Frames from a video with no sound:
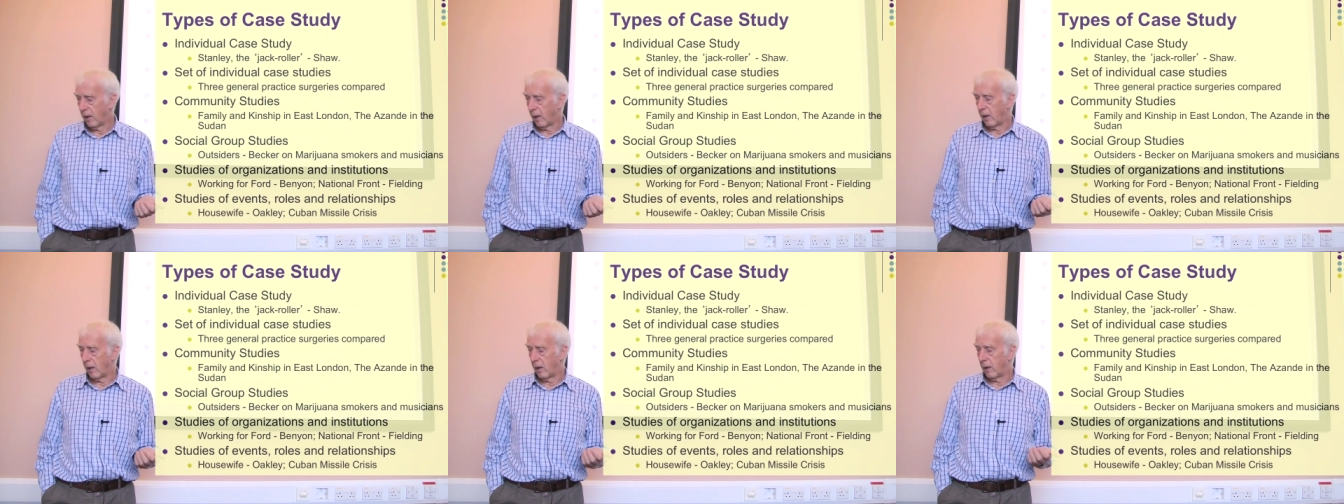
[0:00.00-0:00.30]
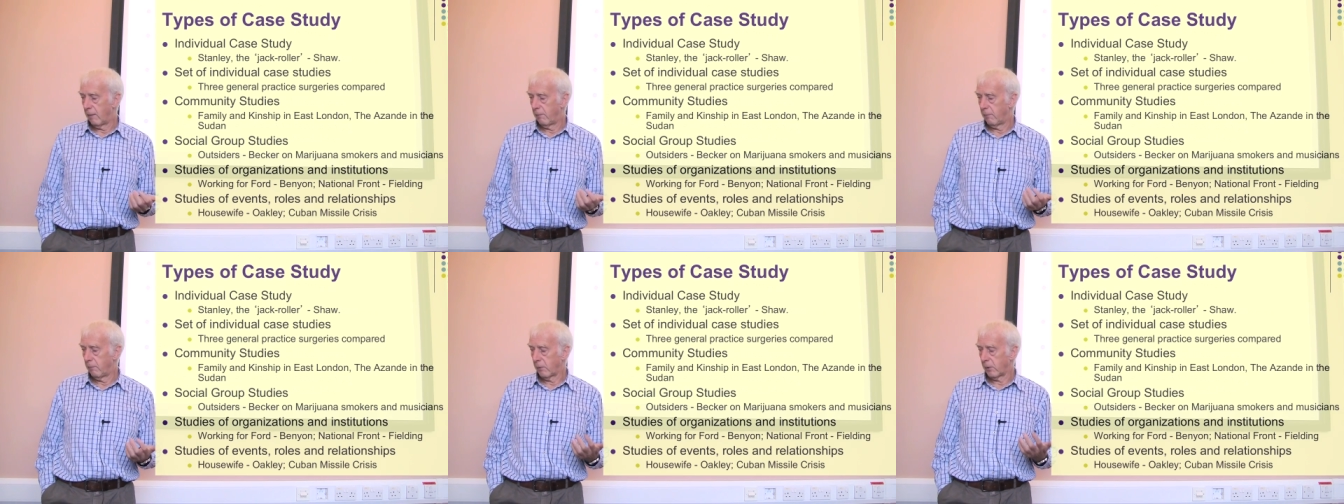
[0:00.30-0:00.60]

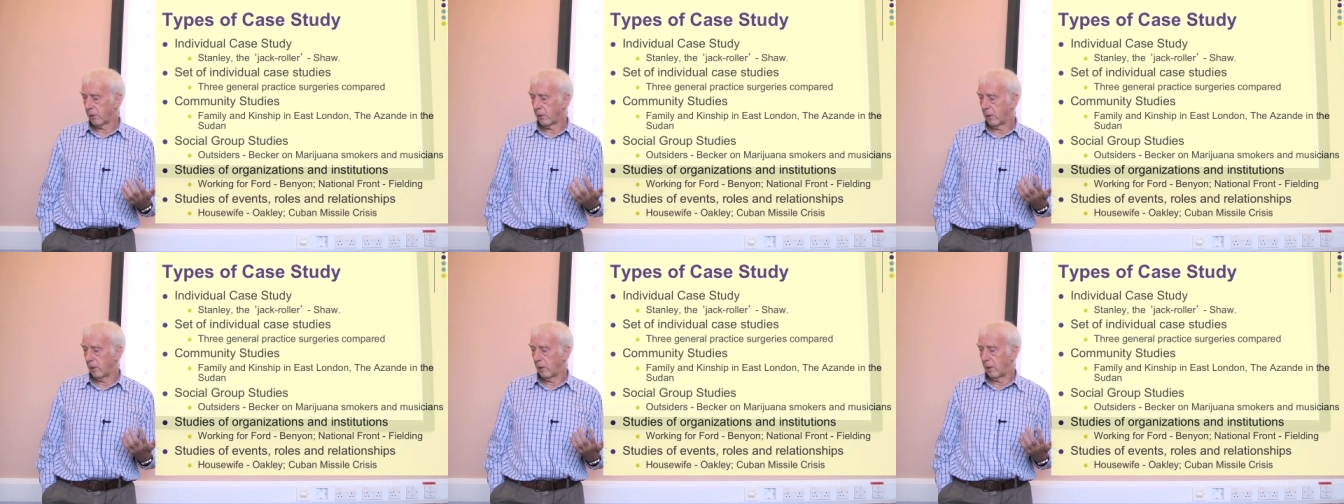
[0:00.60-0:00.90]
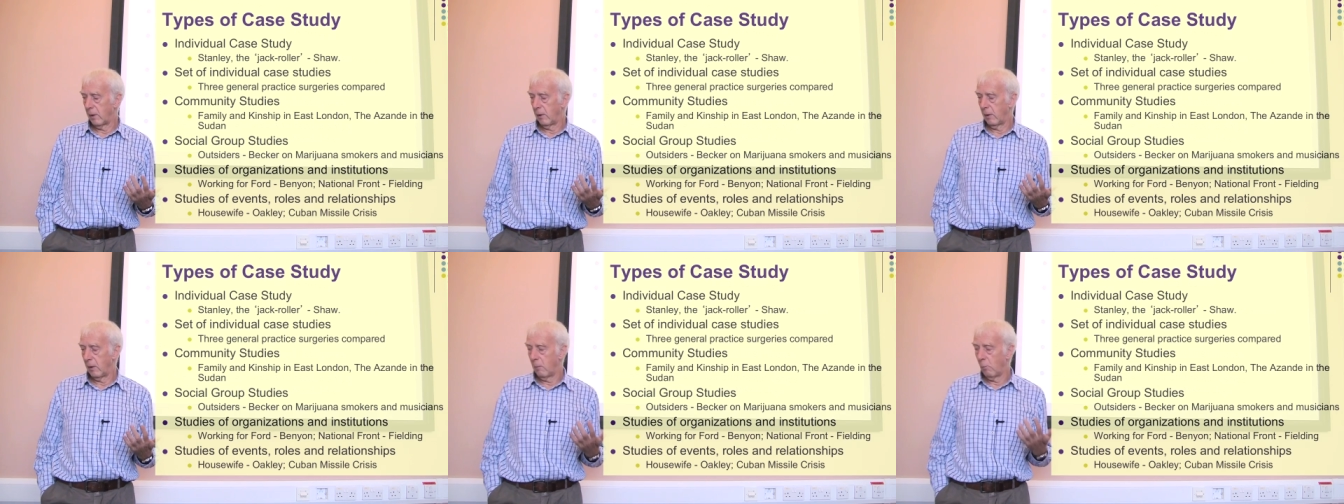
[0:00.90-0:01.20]
In
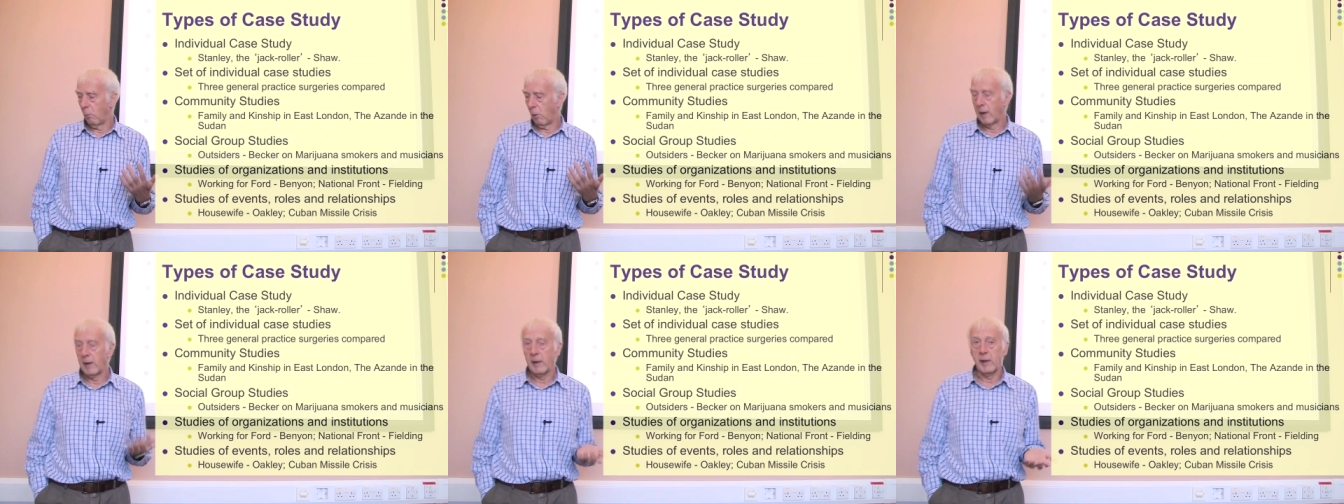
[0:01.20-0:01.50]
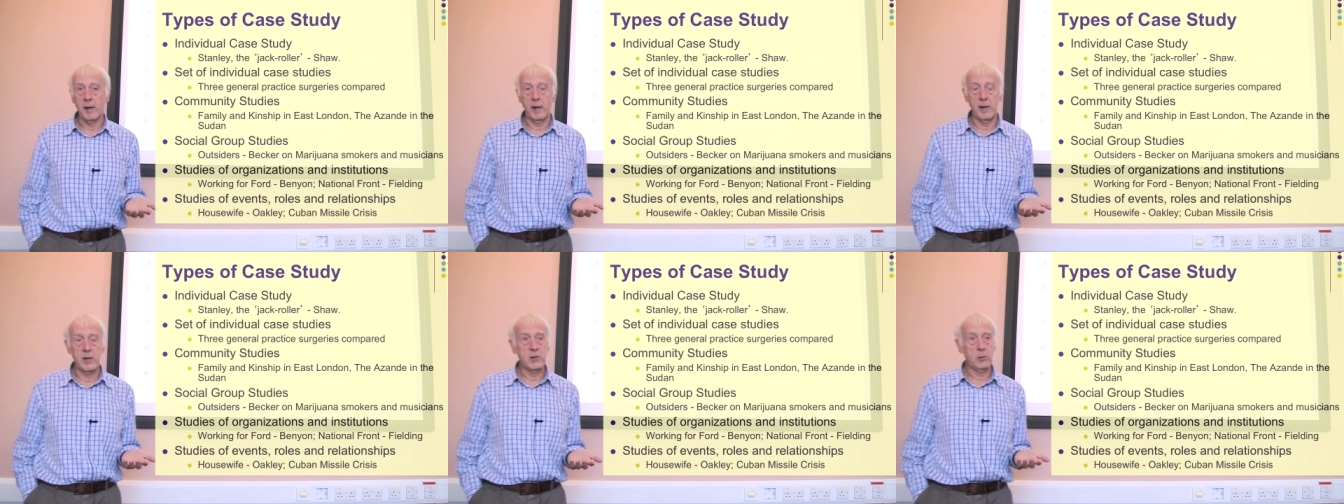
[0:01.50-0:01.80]
one
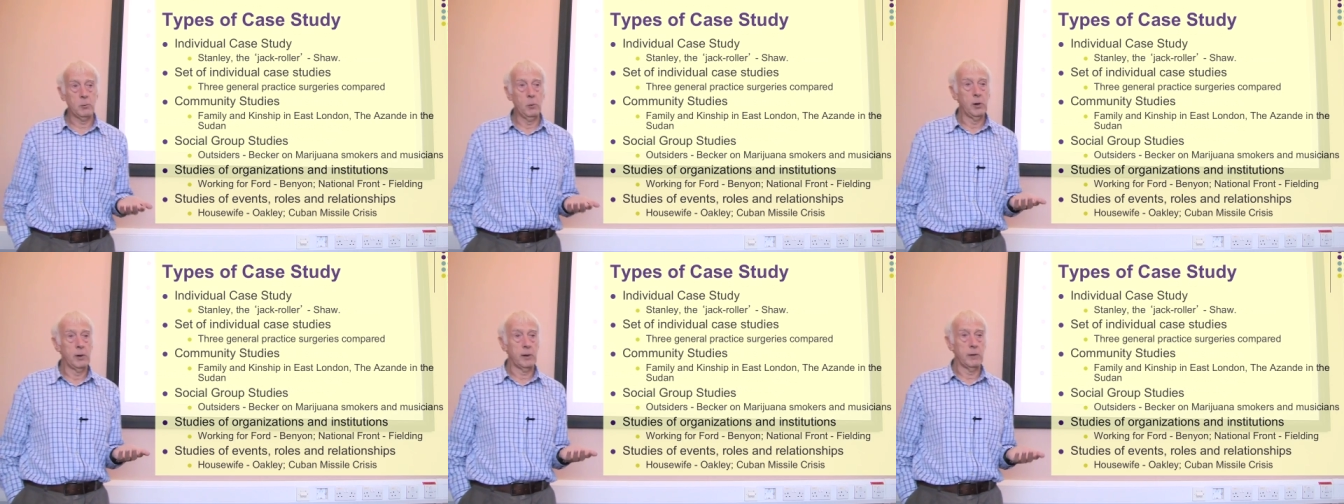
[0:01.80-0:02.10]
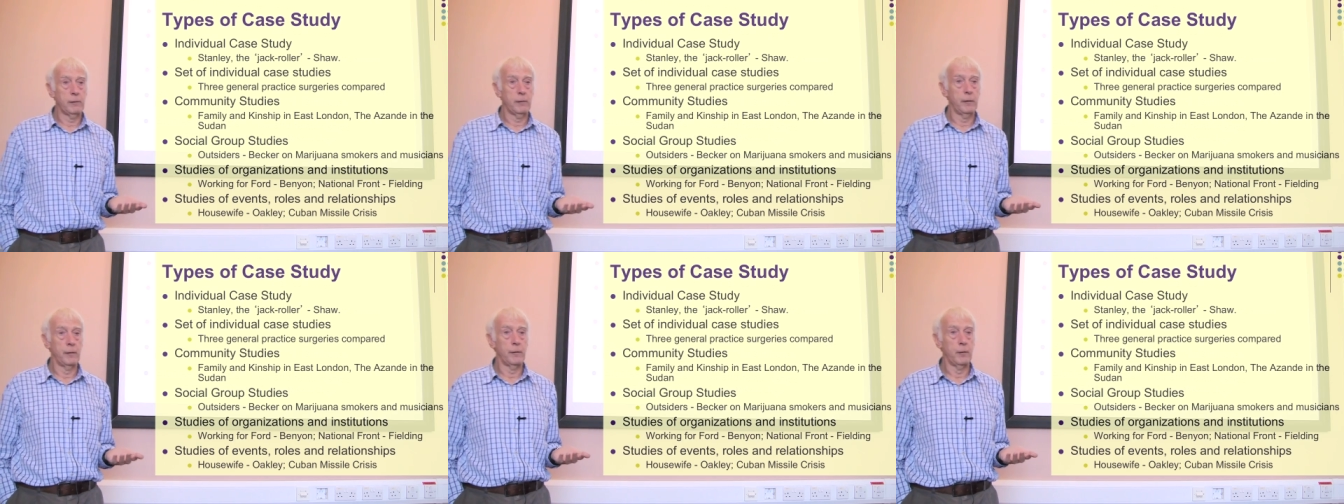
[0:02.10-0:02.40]
case,
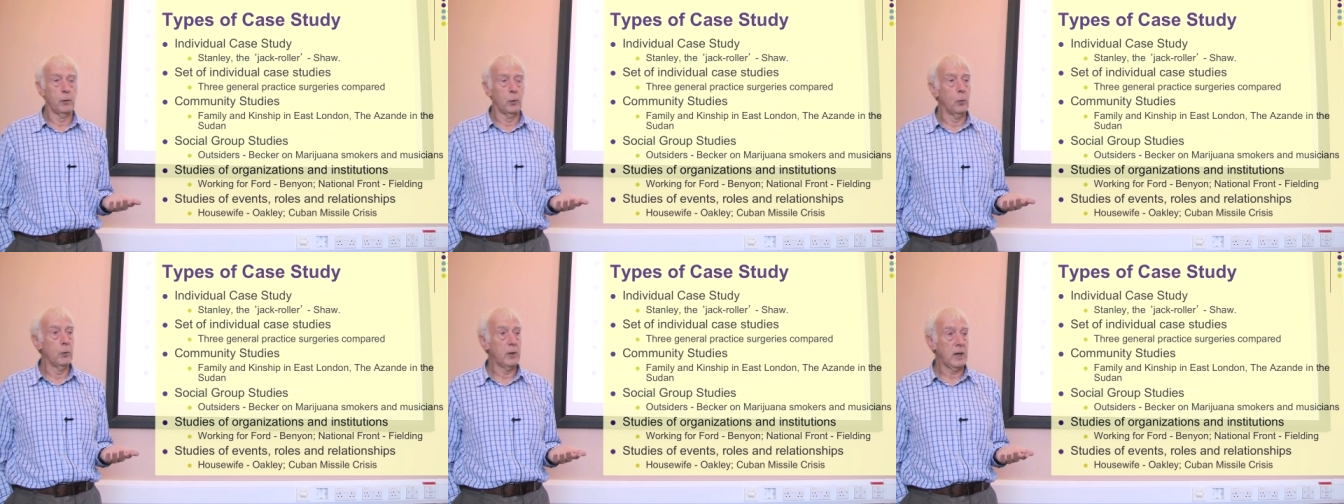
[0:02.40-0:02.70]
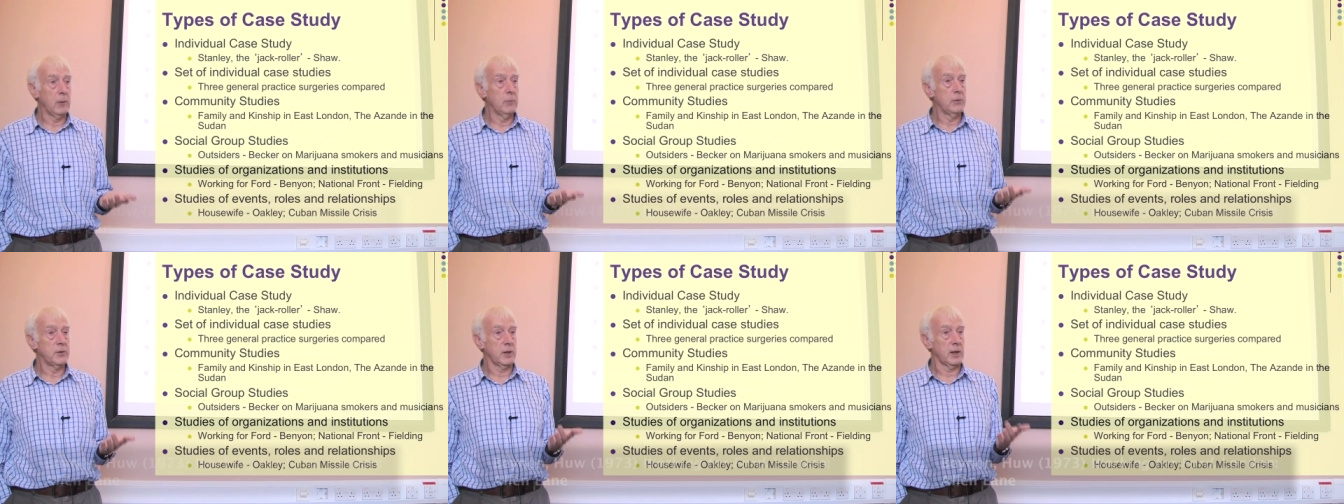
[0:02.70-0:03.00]
working for Ford,
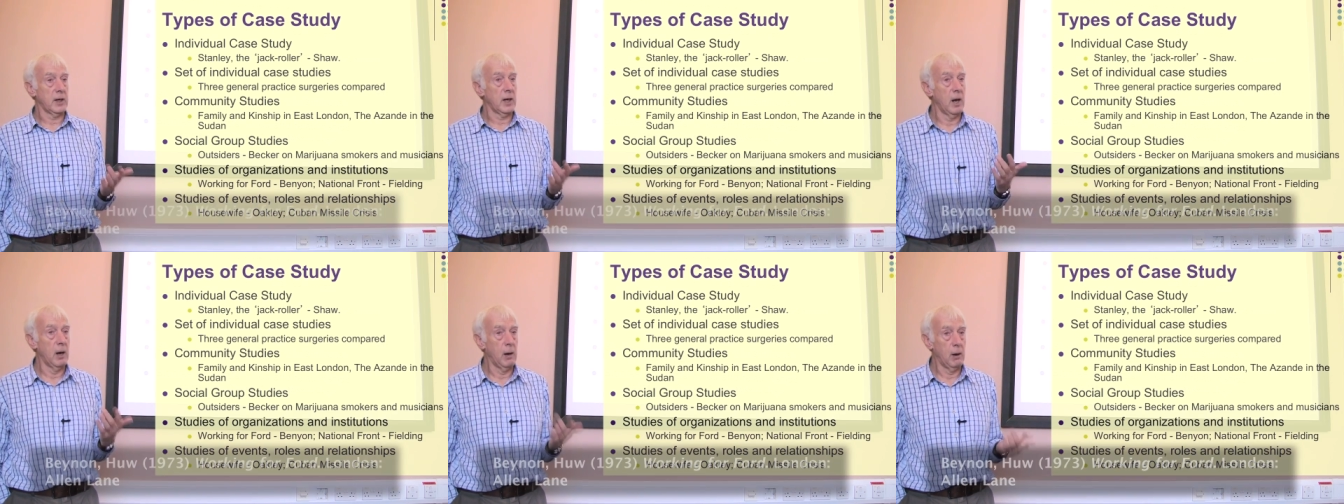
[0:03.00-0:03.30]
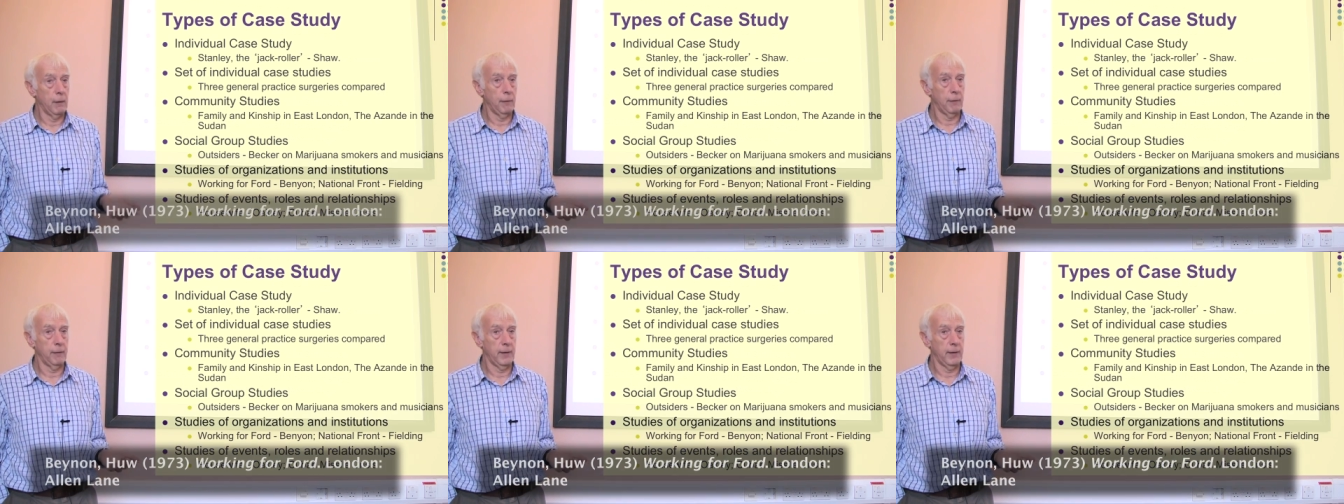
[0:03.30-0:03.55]
it was a car